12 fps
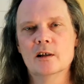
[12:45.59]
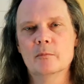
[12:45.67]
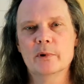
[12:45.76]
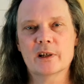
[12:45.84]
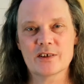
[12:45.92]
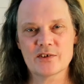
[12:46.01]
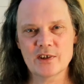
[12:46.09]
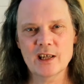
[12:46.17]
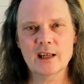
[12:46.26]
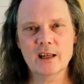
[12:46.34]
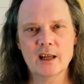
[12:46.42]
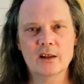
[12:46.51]
because they
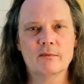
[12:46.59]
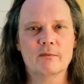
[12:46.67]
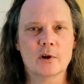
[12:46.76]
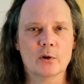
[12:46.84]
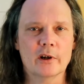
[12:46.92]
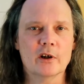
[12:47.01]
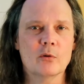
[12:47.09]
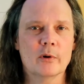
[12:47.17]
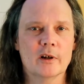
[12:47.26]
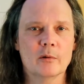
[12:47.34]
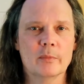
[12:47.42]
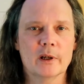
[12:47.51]
can vary
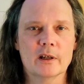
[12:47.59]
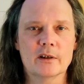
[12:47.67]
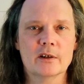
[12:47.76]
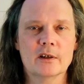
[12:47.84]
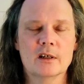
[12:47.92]
quite a bit.